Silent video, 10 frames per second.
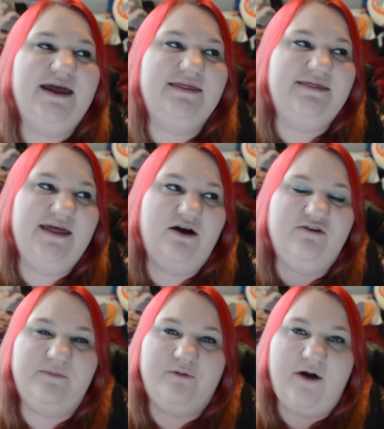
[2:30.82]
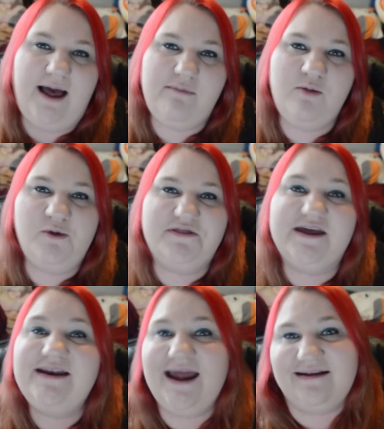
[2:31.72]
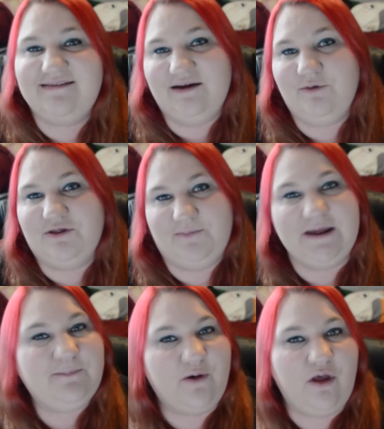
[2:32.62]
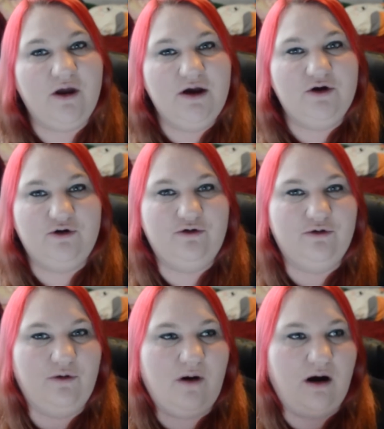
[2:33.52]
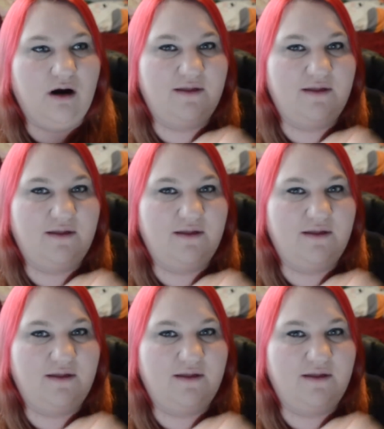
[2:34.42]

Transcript: there's a problem with connecting with people who are